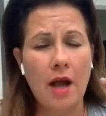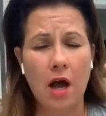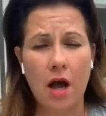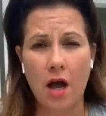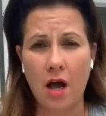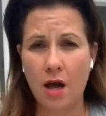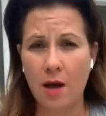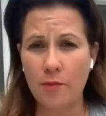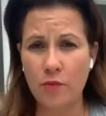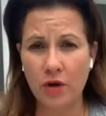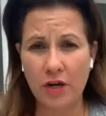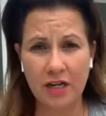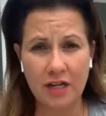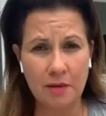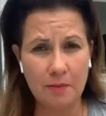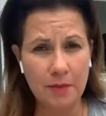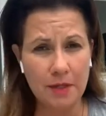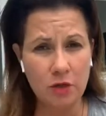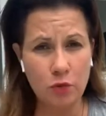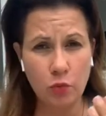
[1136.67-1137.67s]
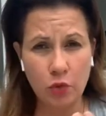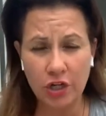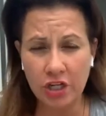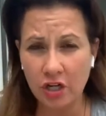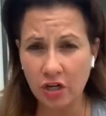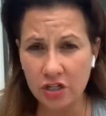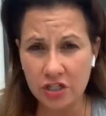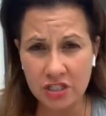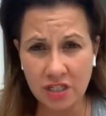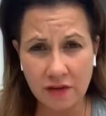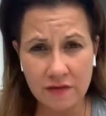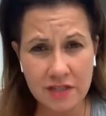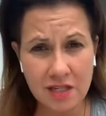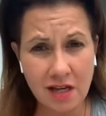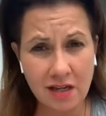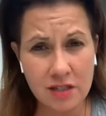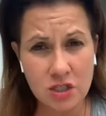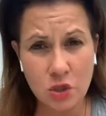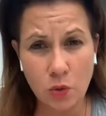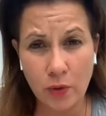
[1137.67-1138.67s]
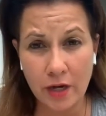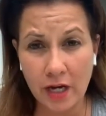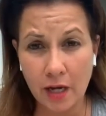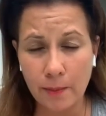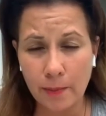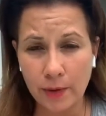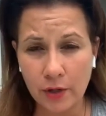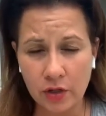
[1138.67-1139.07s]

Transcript: um, we're gonna be rooting ourselves on to wake up